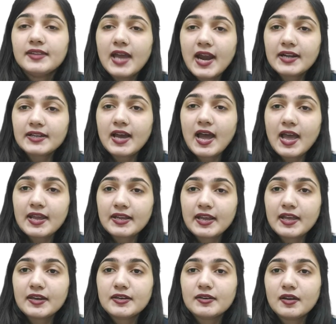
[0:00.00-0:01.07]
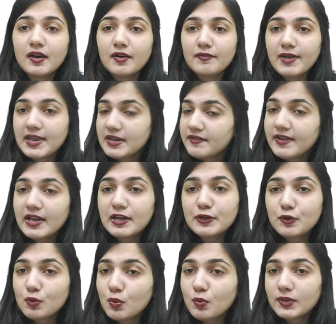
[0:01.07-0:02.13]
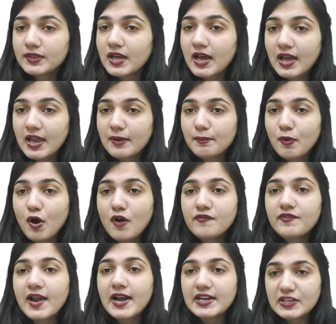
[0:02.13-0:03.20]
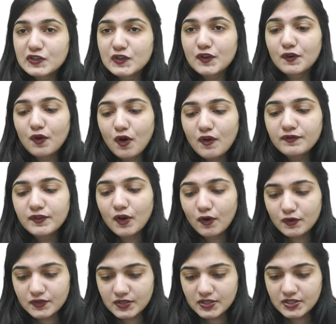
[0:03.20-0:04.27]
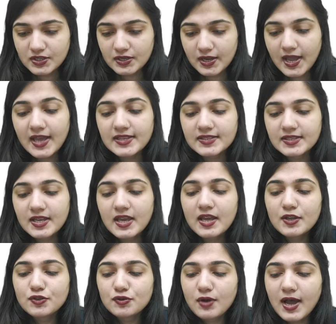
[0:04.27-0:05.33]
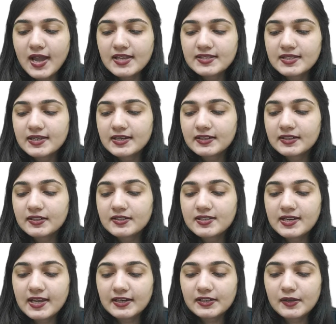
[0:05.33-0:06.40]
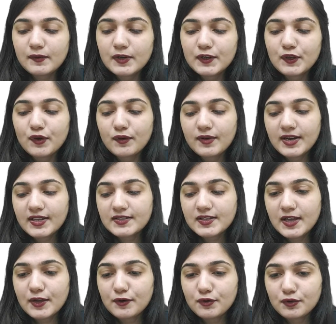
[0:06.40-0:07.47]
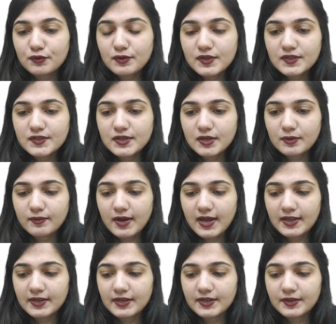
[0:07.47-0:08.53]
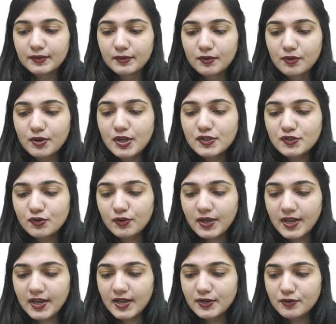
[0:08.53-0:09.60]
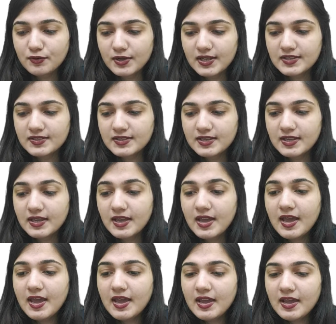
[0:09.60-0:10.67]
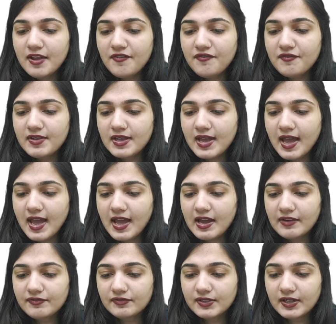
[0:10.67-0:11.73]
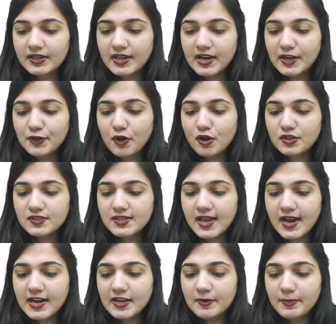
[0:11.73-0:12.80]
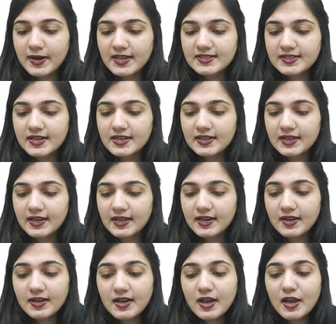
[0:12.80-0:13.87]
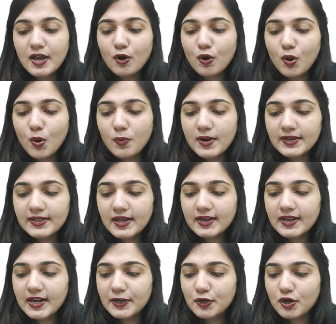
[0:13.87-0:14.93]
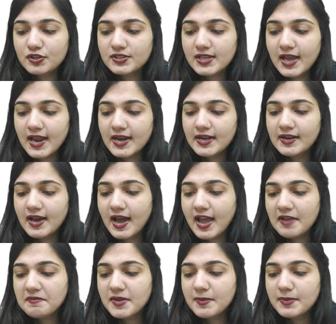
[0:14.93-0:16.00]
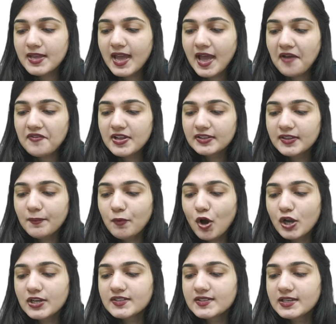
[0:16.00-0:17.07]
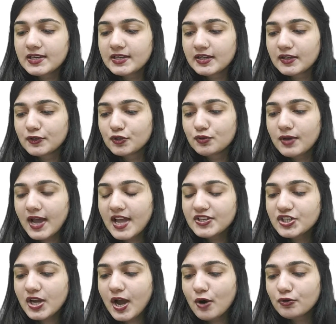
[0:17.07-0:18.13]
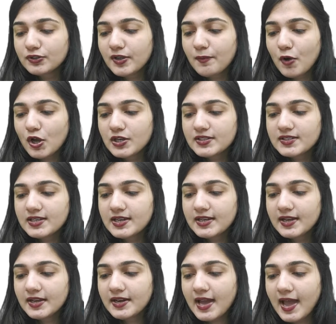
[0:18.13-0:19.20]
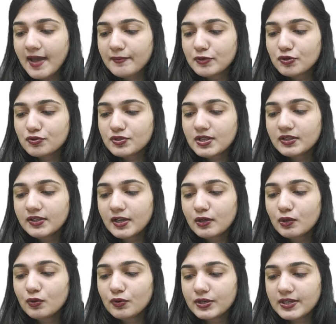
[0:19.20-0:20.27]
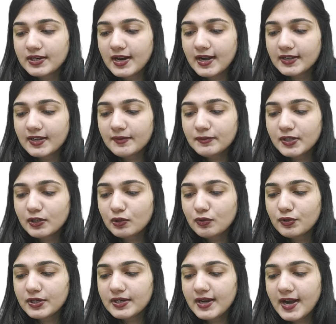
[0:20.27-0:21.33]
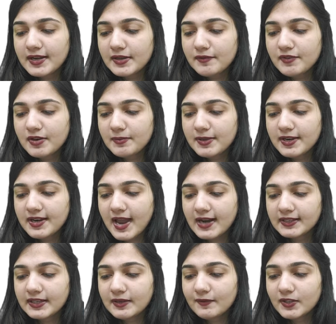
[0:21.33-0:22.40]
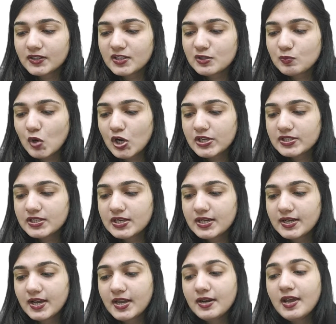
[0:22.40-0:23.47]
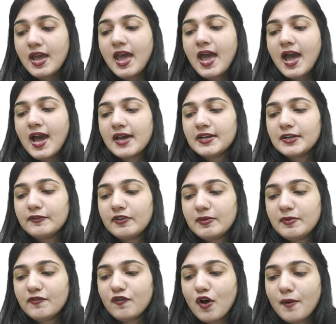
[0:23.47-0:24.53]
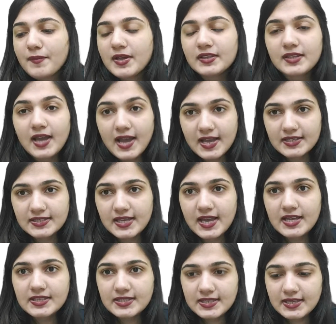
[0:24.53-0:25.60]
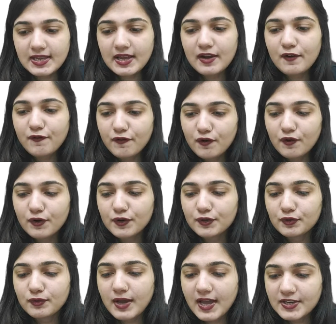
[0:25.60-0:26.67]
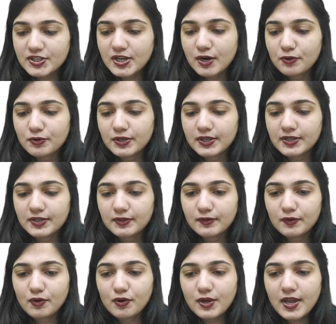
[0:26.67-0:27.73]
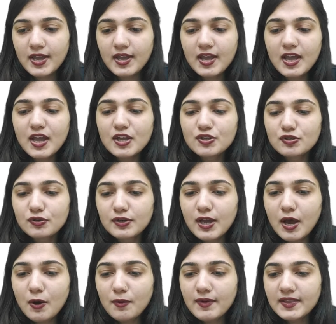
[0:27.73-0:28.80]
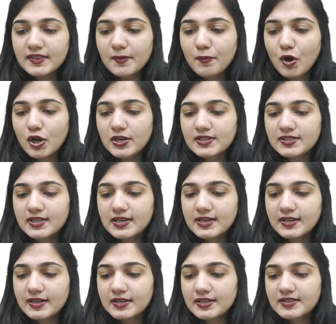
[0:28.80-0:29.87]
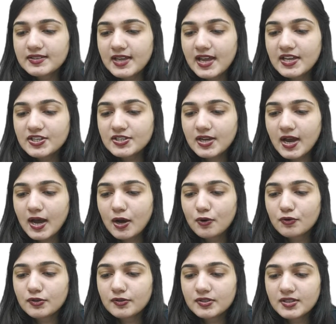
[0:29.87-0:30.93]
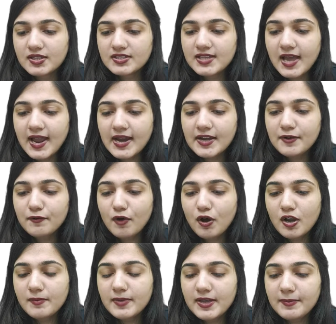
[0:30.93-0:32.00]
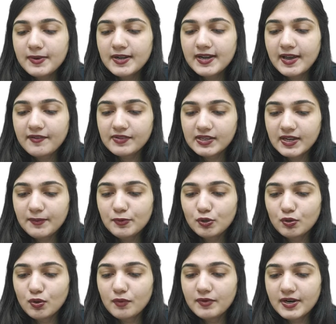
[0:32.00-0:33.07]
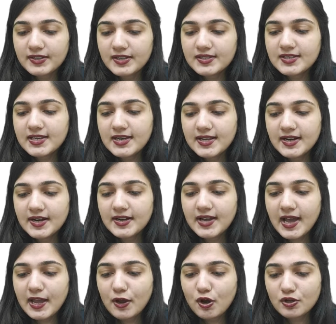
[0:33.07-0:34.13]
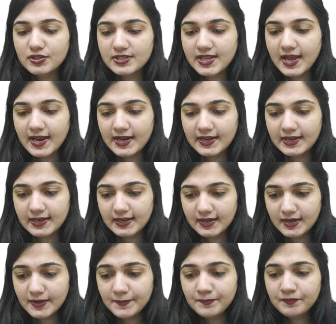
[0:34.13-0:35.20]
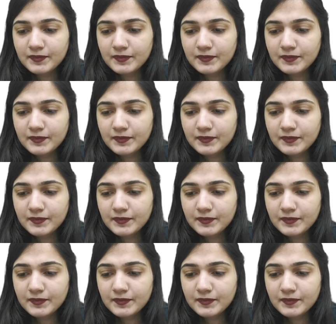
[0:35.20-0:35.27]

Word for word: that I can uh, very well do with the help of addition of the oxygen gas. So high select selectivity over SiO2 is required. Okay, so here you can see if we have the gate oxide present here, over the gate oxide I may be having the polysilicon. To etch out the polysilicon I am using the chlorine atom. The chlorine atom will be reacting with this polysilicon and it will be forming the SiCl4 to etch out it okay so now when the polysilicon is etched out the side wall may be developed over the silicon dioxide layer